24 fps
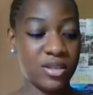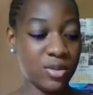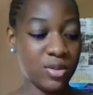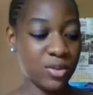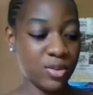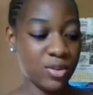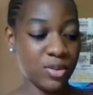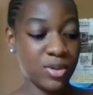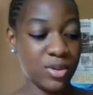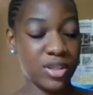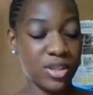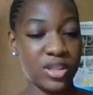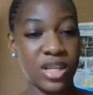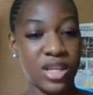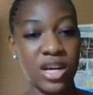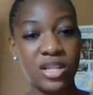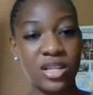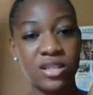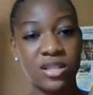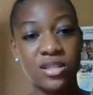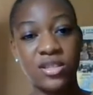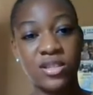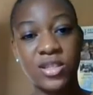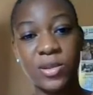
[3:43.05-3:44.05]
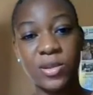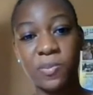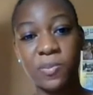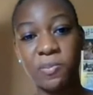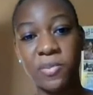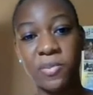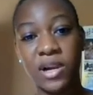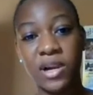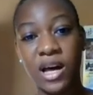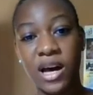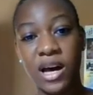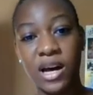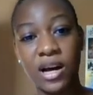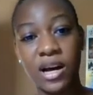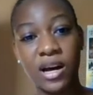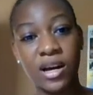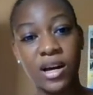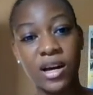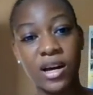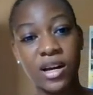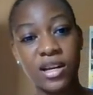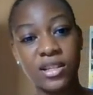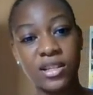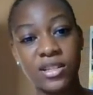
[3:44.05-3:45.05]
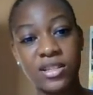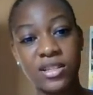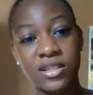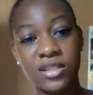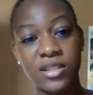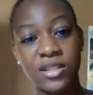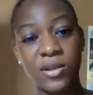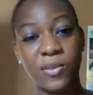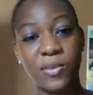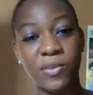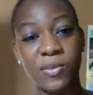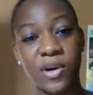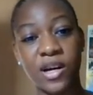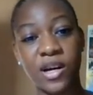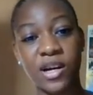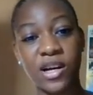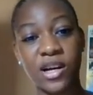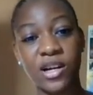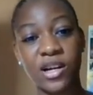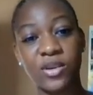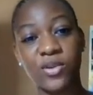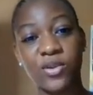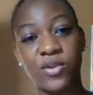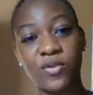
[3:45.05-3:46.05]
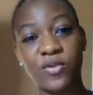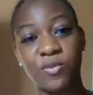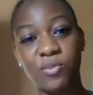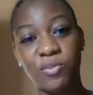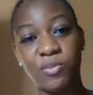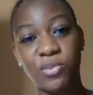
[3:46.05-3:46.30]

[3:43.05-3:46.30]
It has this black tip and kind of